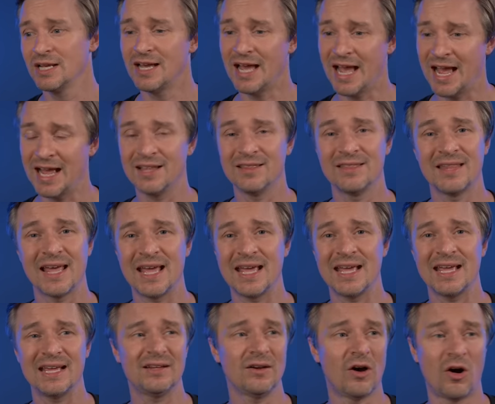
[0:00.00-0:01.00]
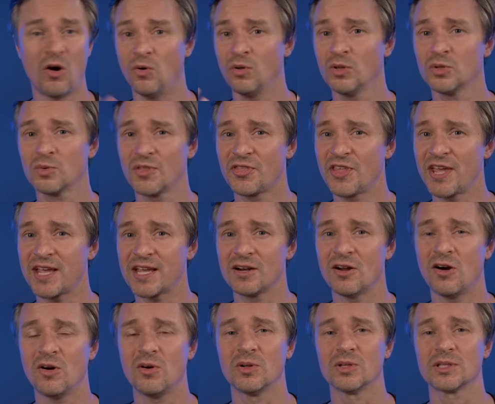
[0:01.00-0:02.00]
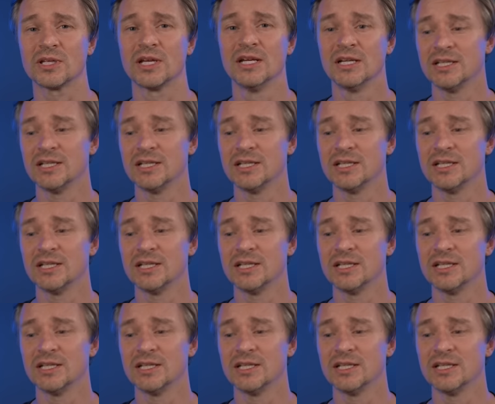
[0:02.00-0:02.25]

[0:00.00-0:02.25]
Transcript: and they hold what they can hold.